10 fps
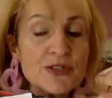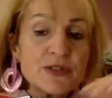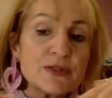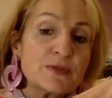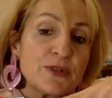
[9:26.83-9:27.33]

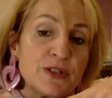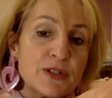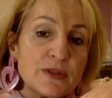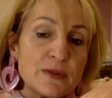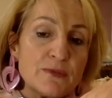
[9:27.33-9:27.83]
So,
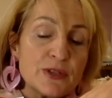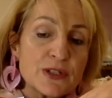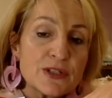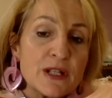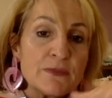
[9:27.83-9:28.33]
put
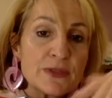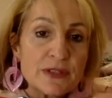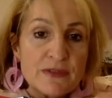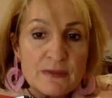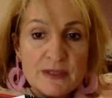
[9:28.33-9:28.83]
samples
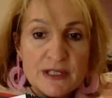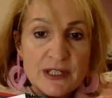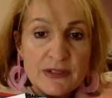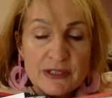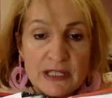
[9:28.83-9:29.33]
of the
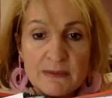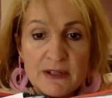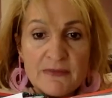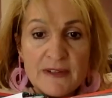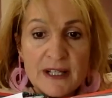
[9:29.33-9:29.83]
material in my
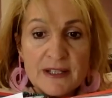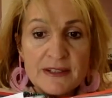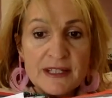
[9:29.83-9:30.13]
files,